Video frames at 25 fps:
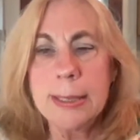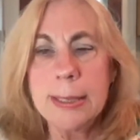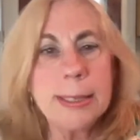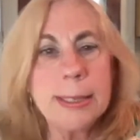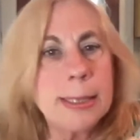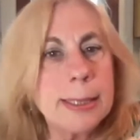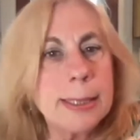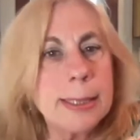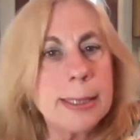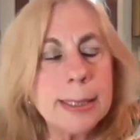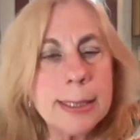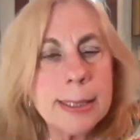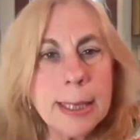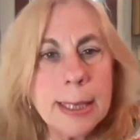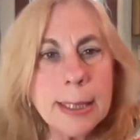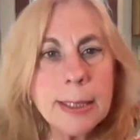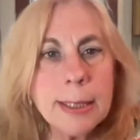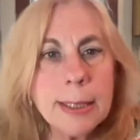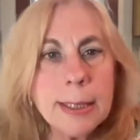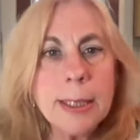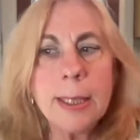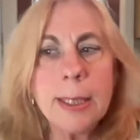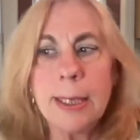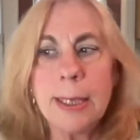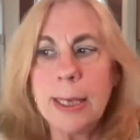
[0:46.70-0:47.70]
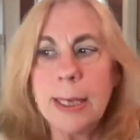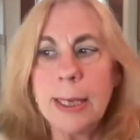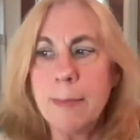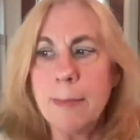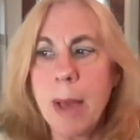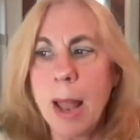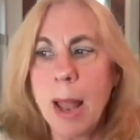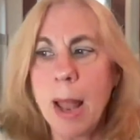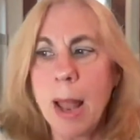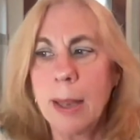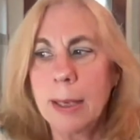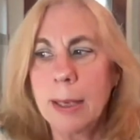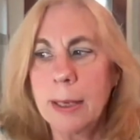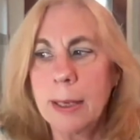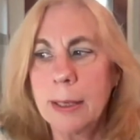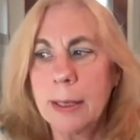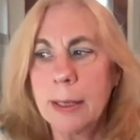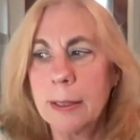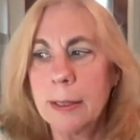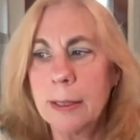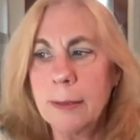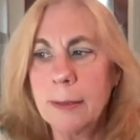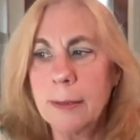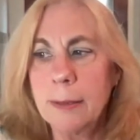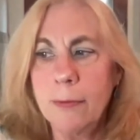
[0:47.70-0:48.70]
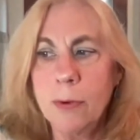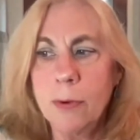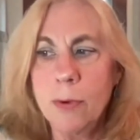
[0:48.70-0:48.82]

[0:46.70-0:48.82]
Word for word: It's a signaling molecule